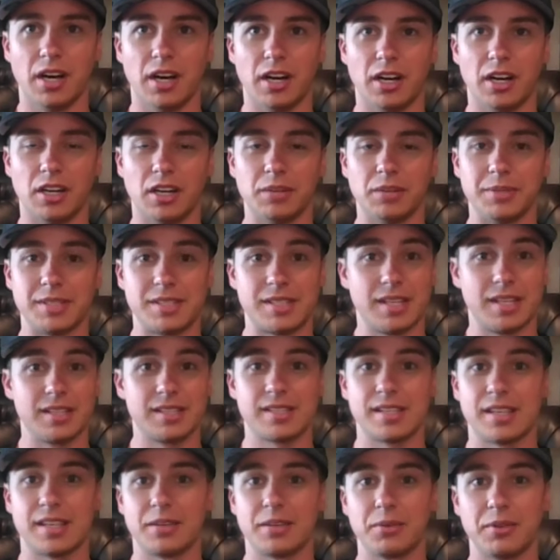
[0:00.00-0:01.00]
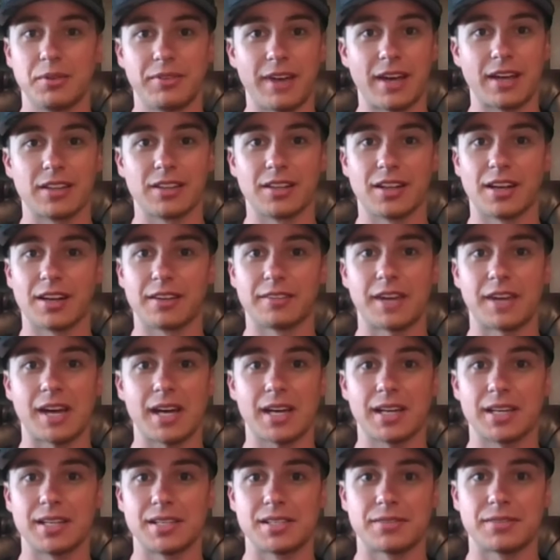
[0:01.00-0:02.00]
And since then, we've had a lot of
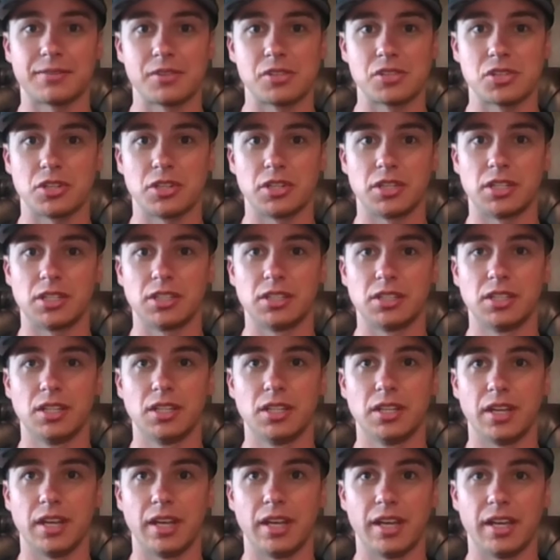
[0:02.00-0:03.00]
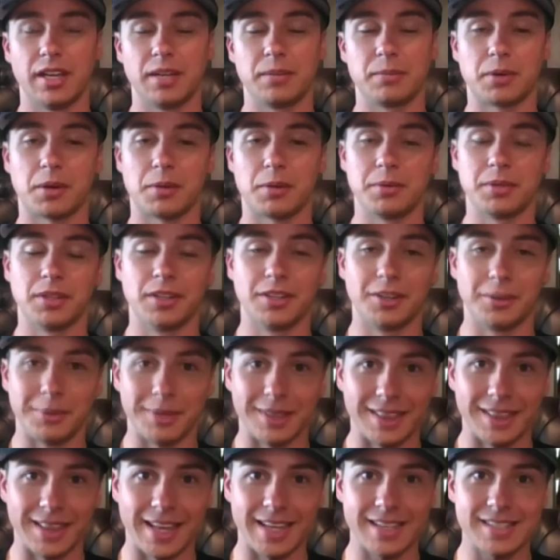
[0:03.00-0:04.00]
highs for sure, and probably a little
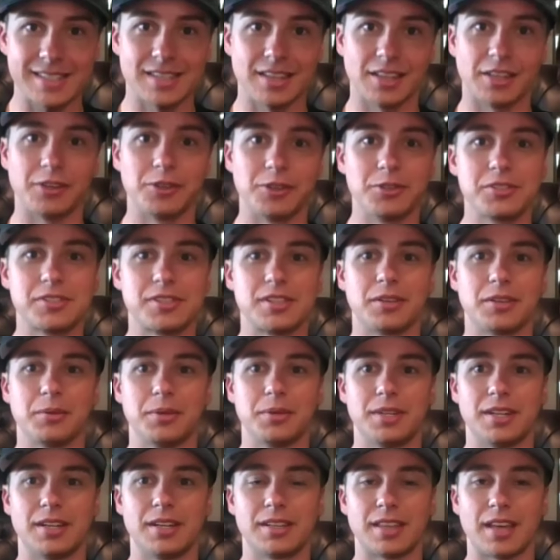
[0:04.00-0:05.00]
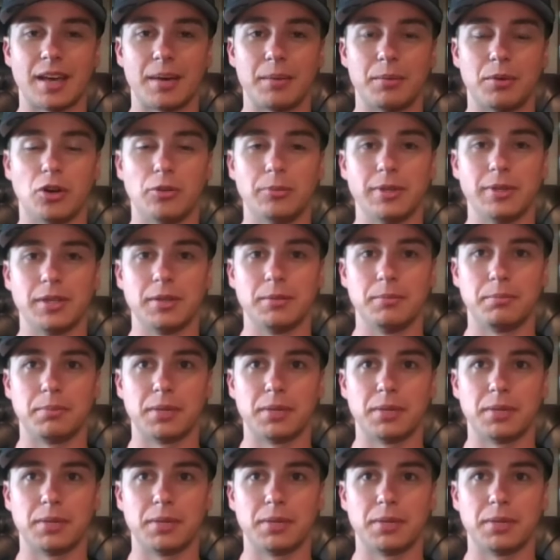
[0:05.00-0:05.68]
bit less lows than we did at that moment.